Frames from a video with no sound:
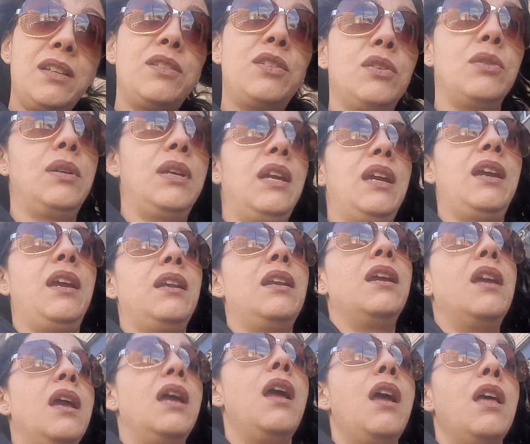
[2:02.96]
to get
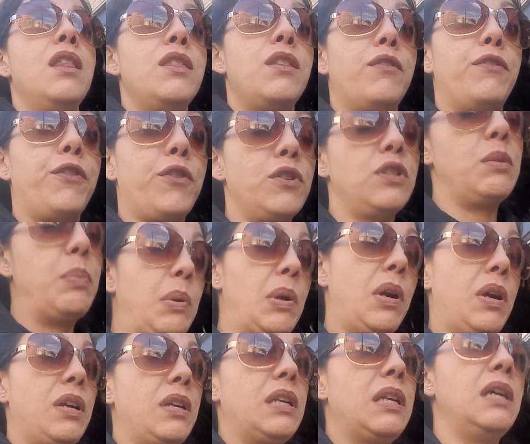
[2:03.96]
the first
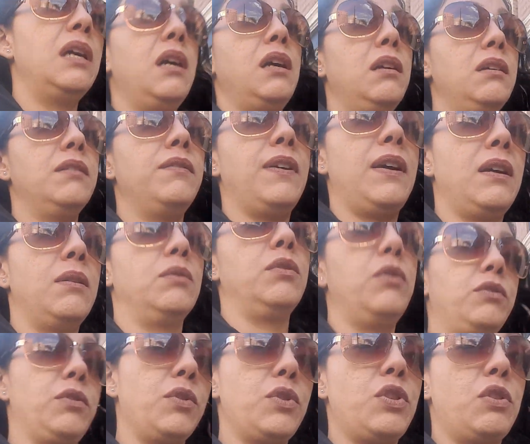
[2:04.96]
part of
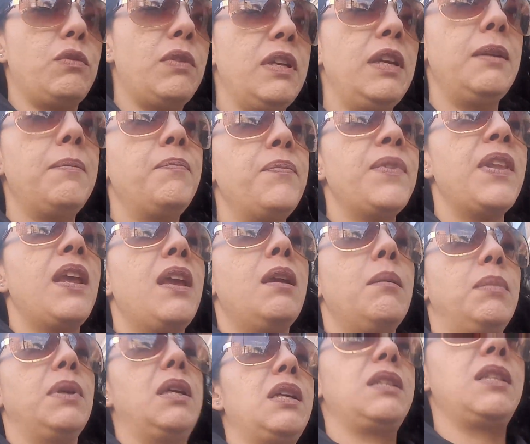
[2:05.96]
our grocery,
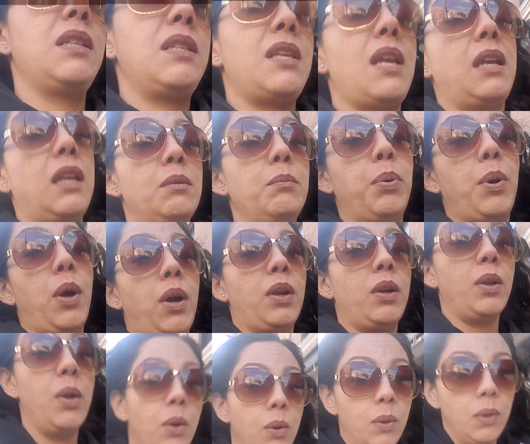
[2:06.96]
because the second part
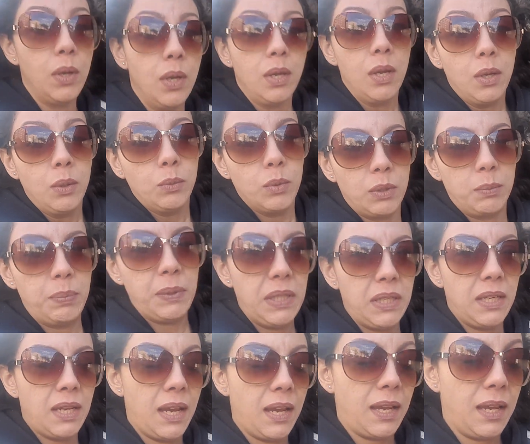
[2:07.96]
would be
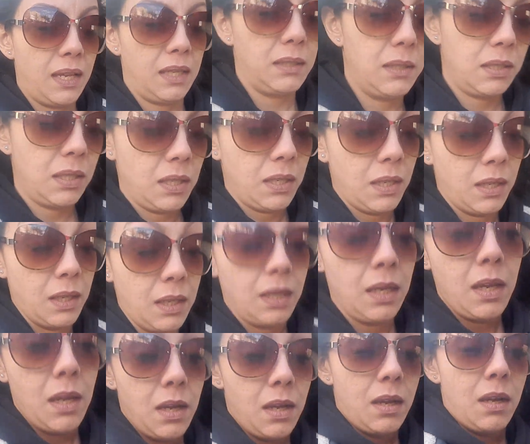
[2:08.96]
at
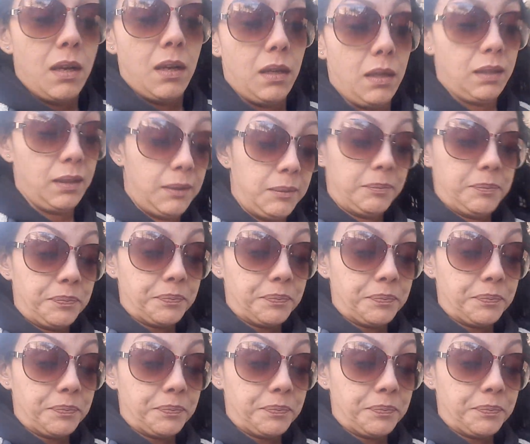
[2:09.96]
um,